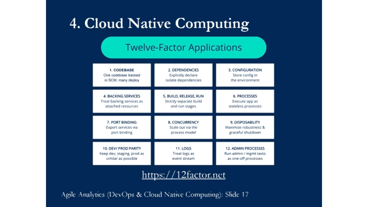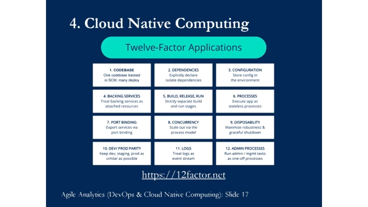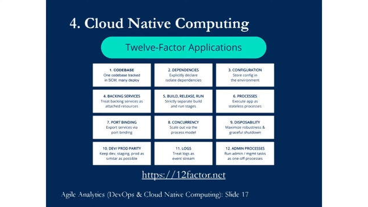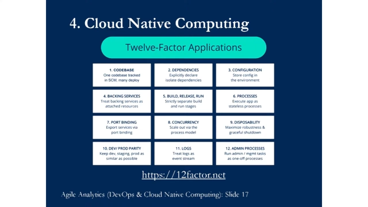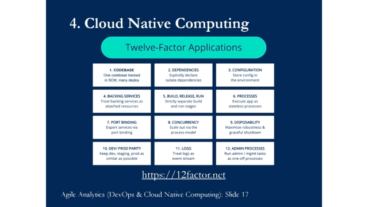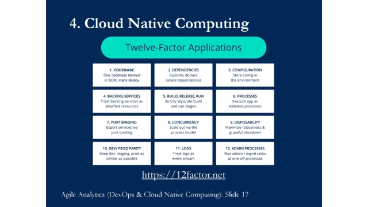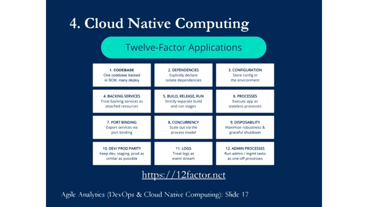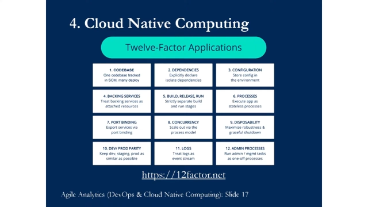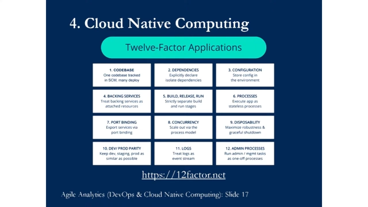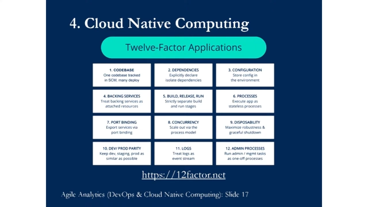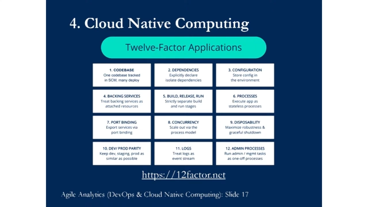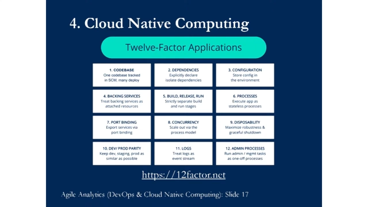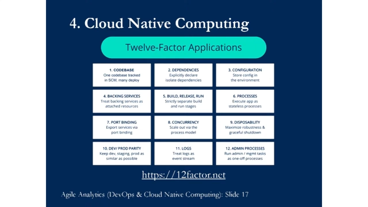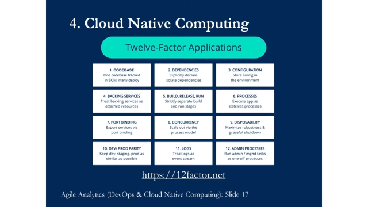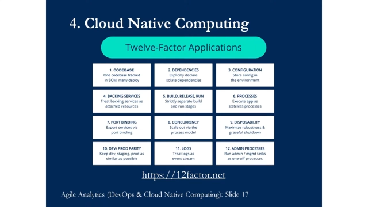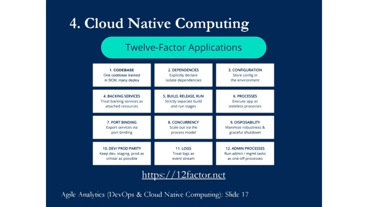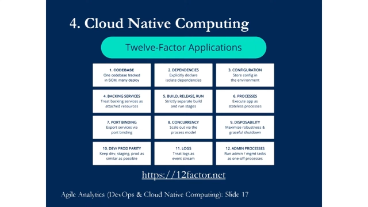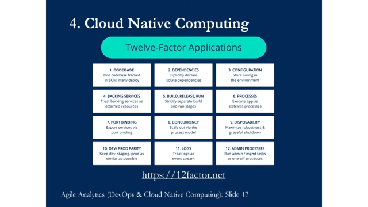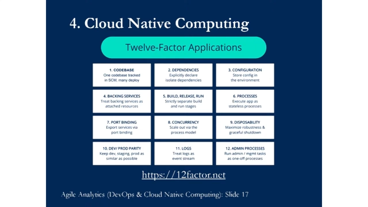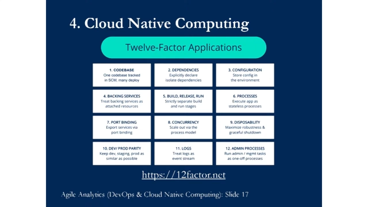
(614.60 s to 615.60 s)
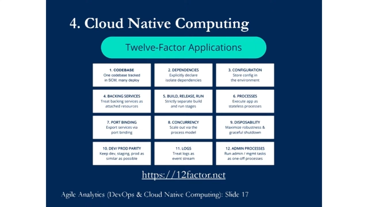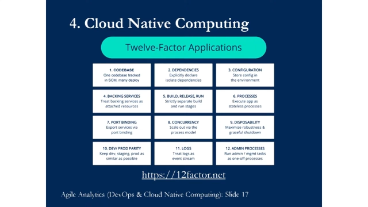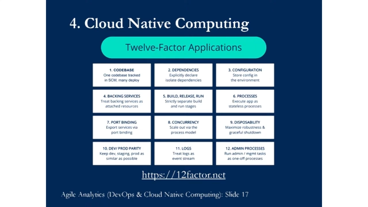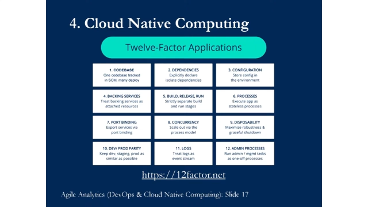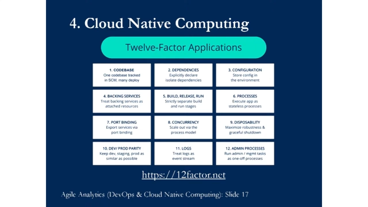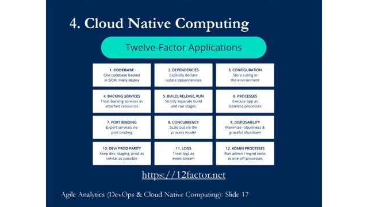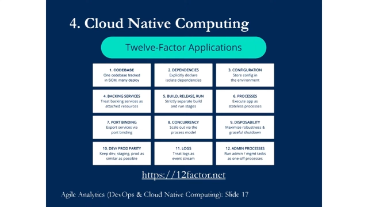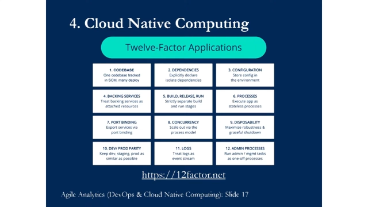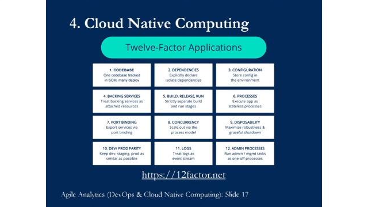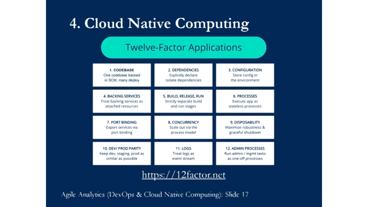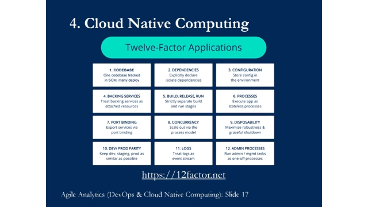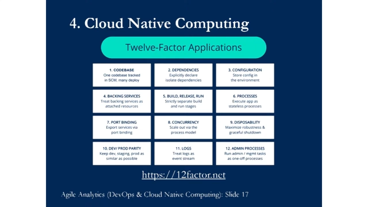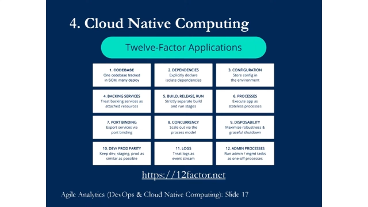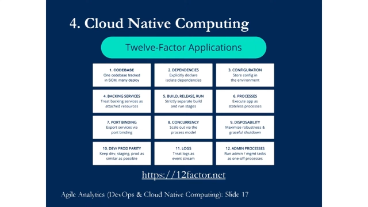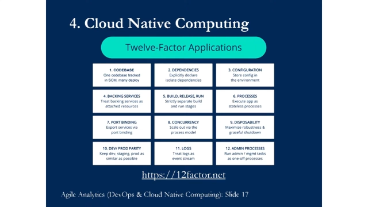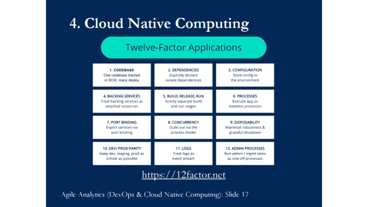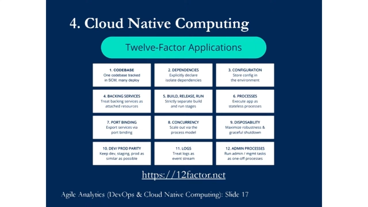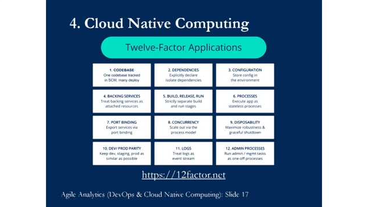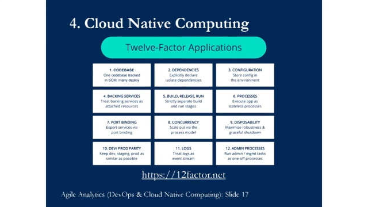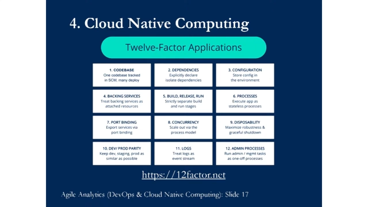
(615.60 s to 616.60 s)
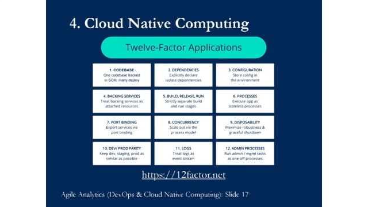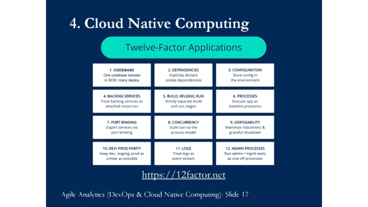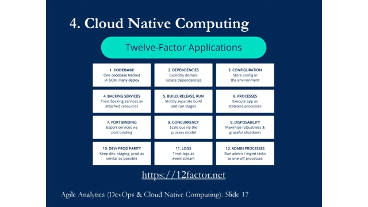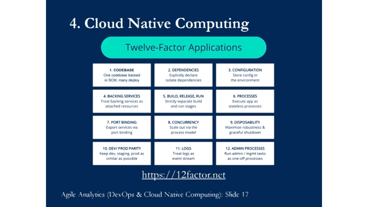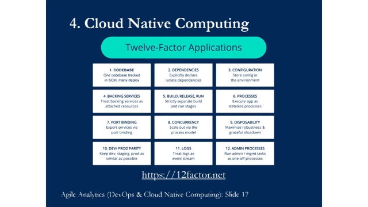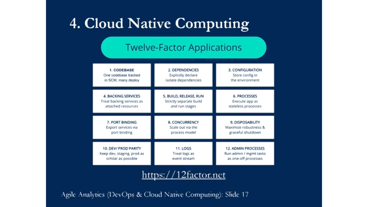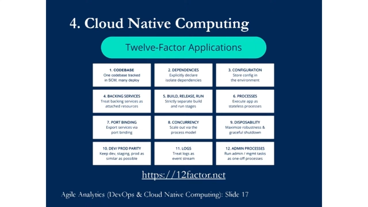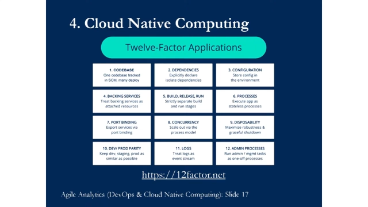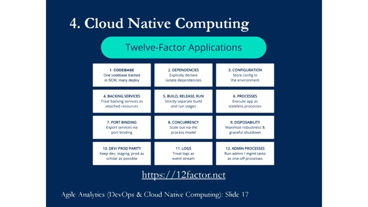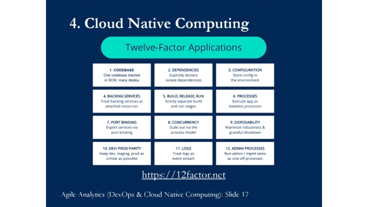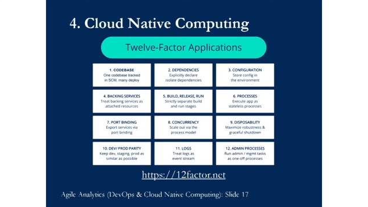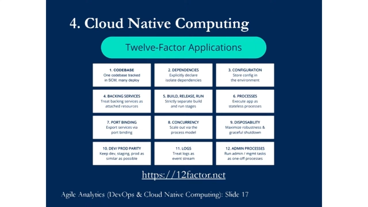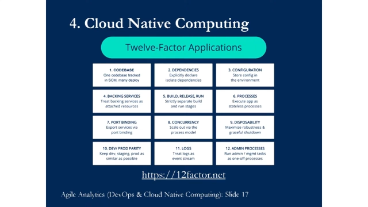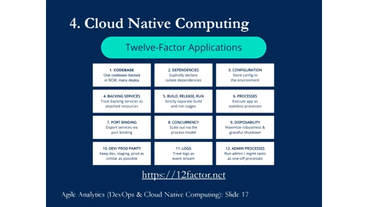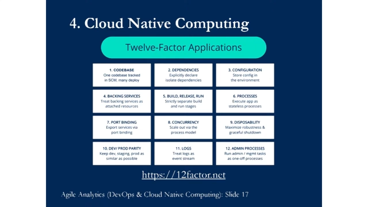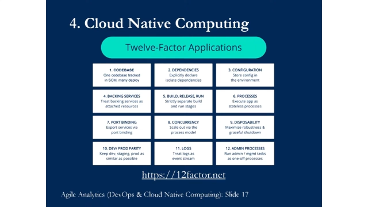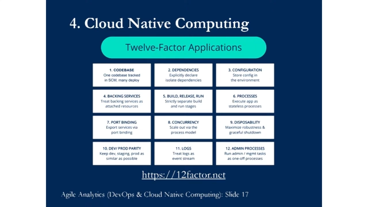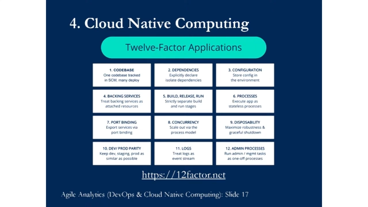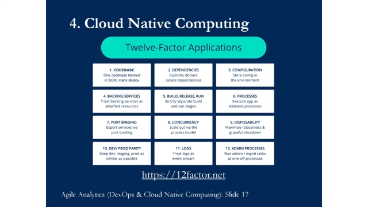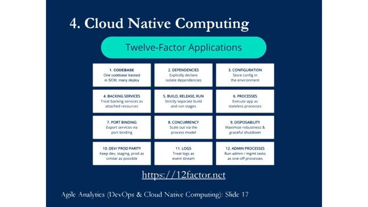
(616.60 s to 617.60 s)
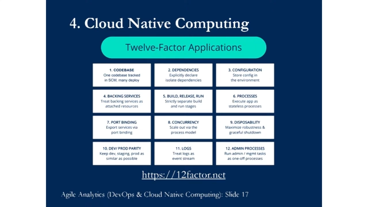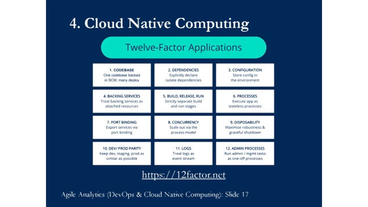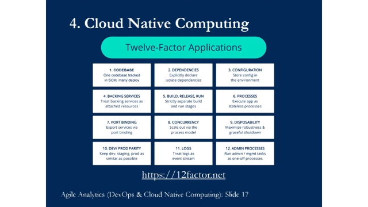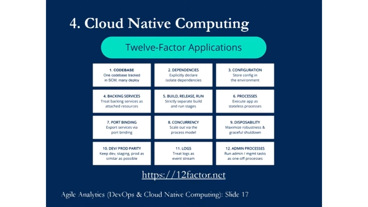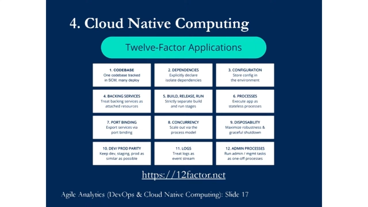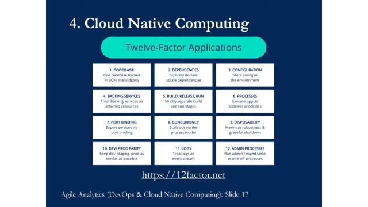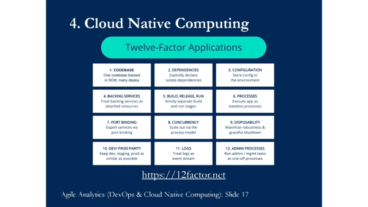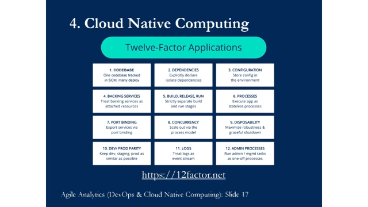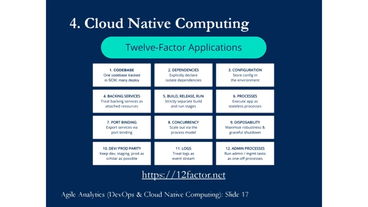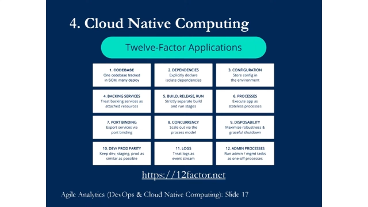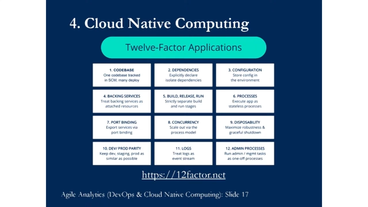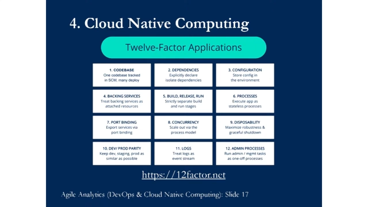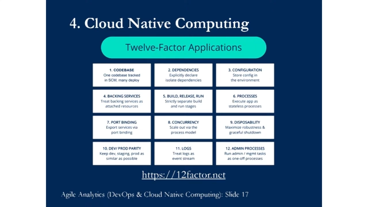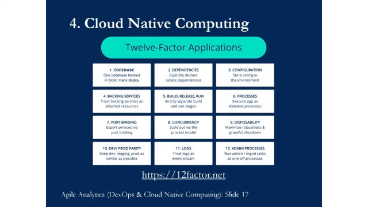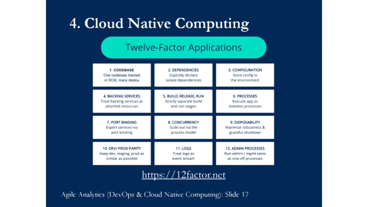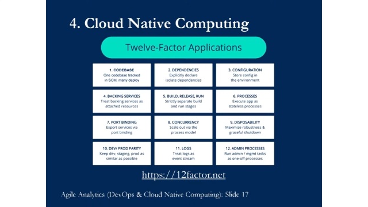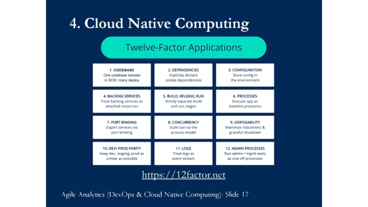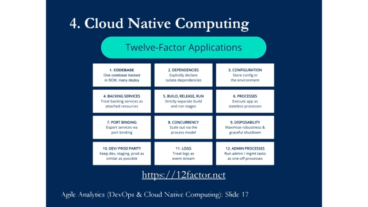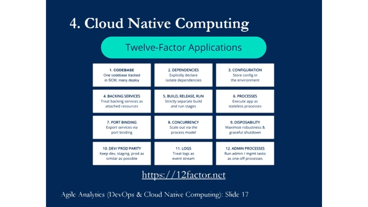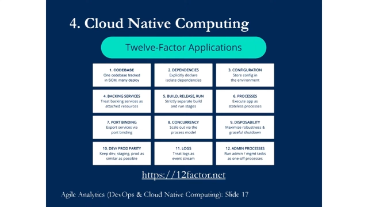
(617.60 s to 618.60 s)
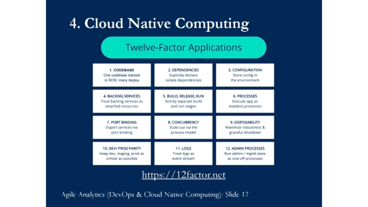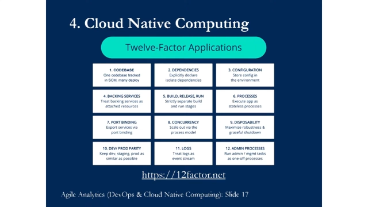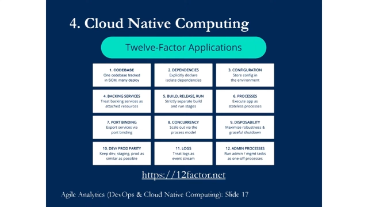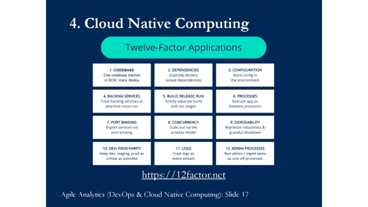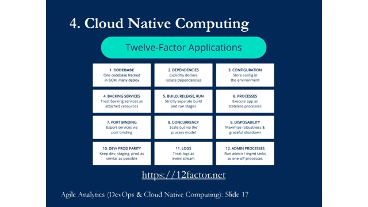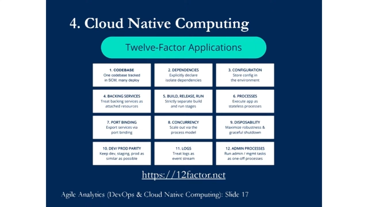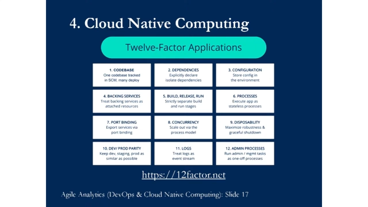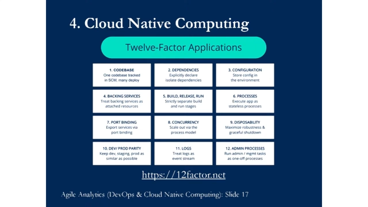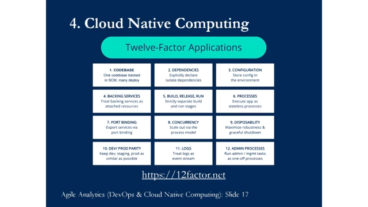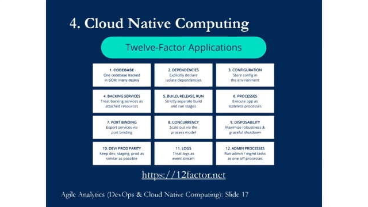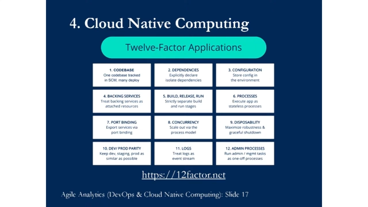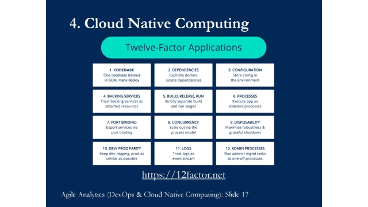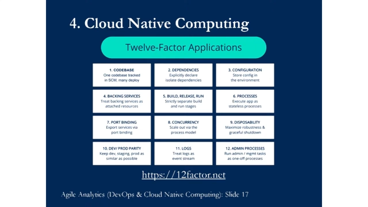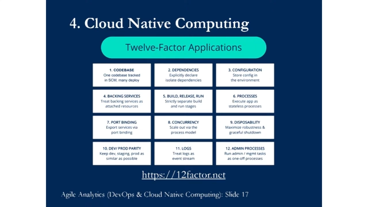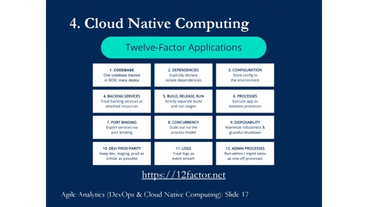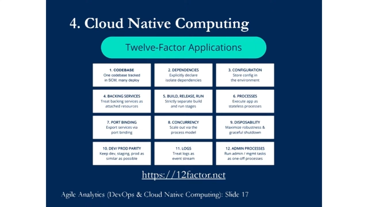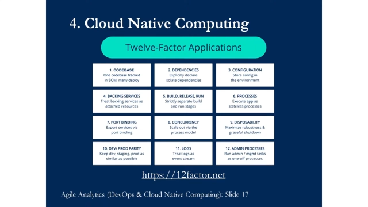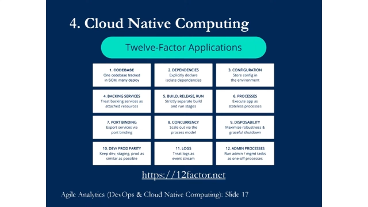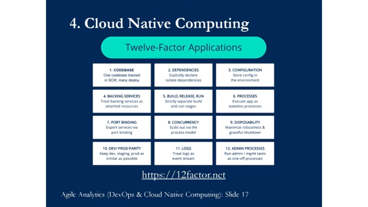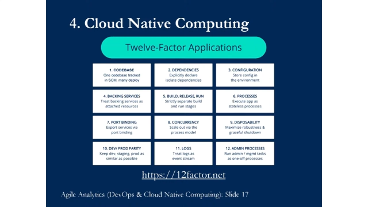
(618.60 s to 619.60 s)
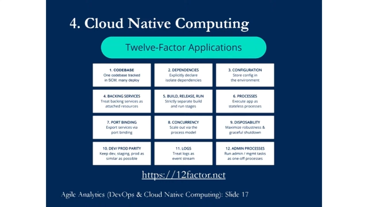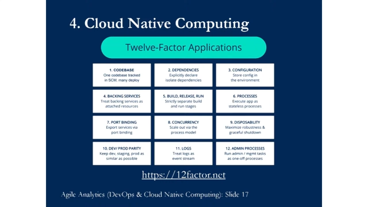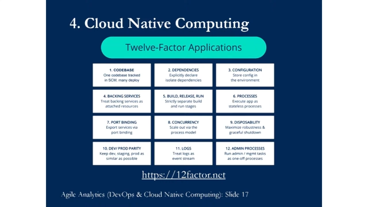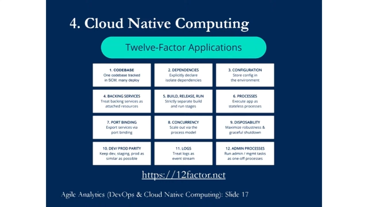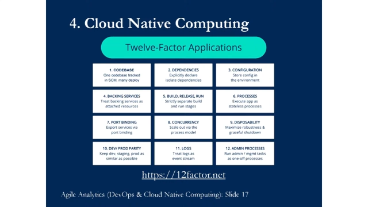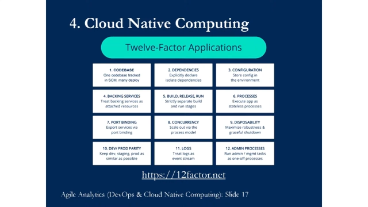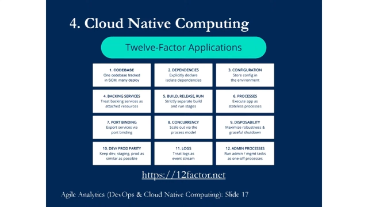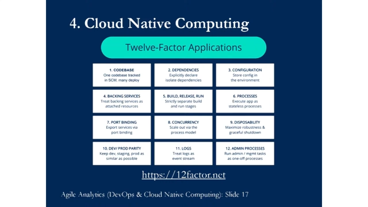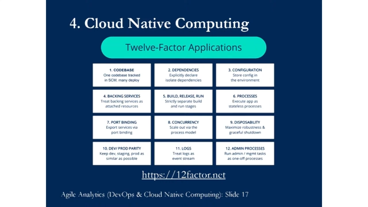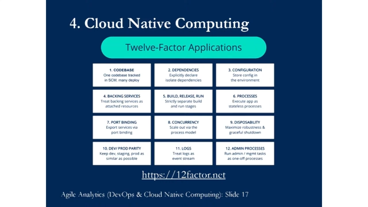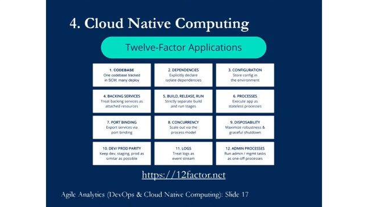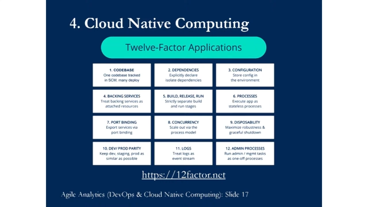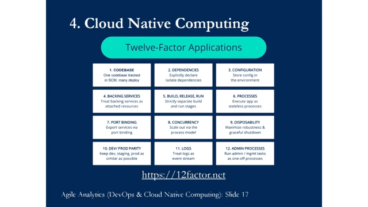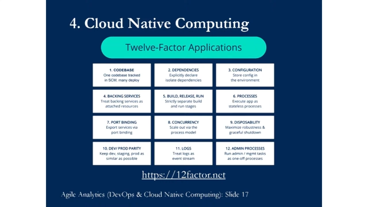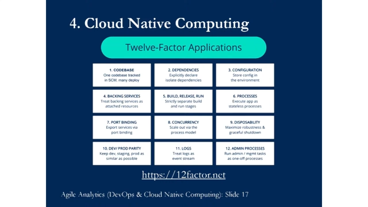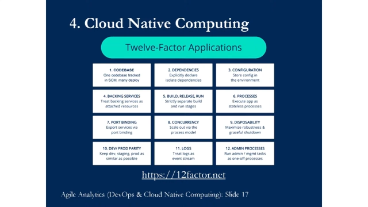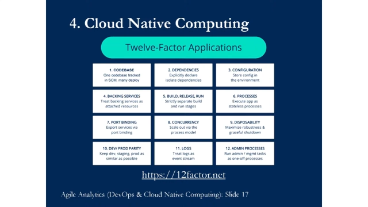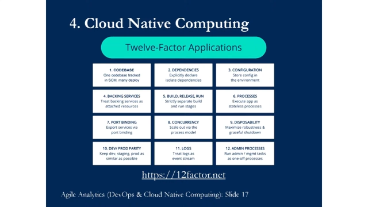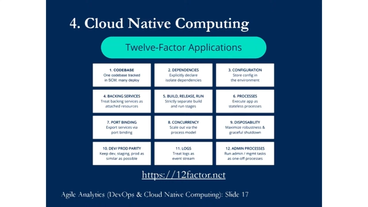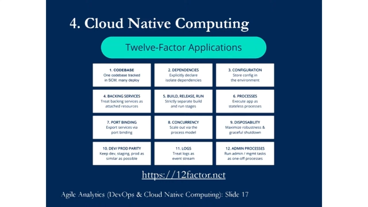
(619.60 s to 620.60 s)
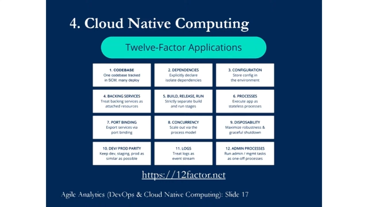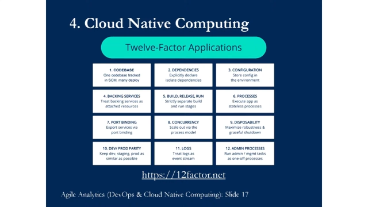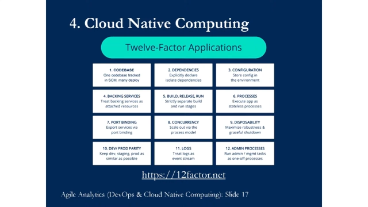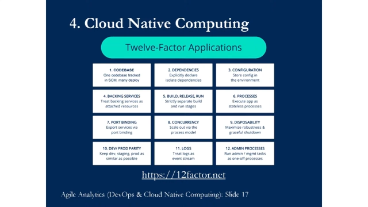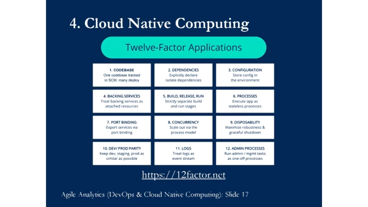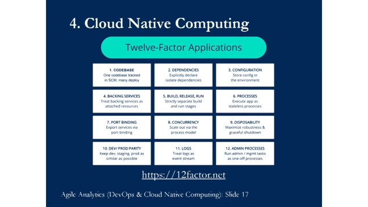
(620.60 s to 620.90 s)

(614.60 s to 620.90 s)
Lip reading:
Nobody's mouth can be seen.